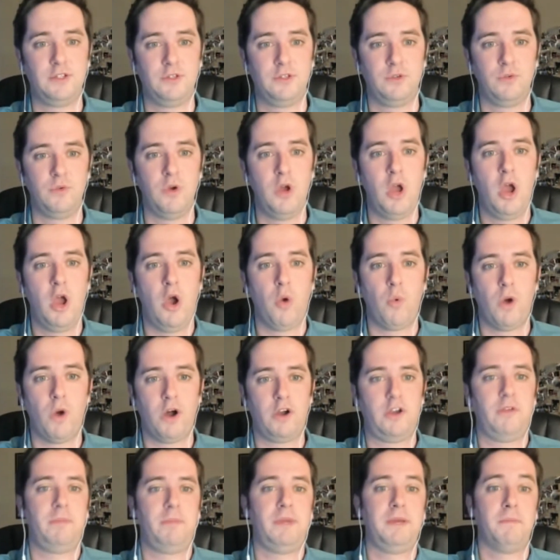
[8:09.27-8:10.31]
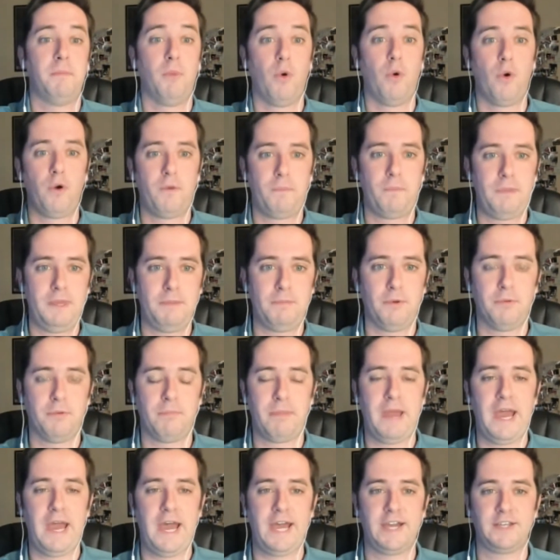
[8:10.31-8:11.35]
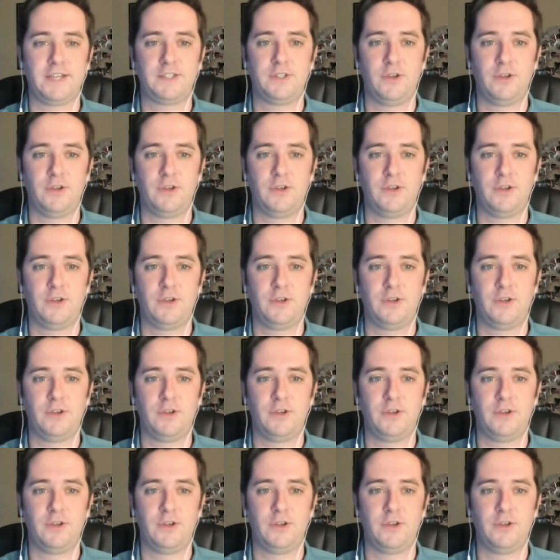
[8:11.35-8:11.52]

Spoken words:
to welcoming more people back.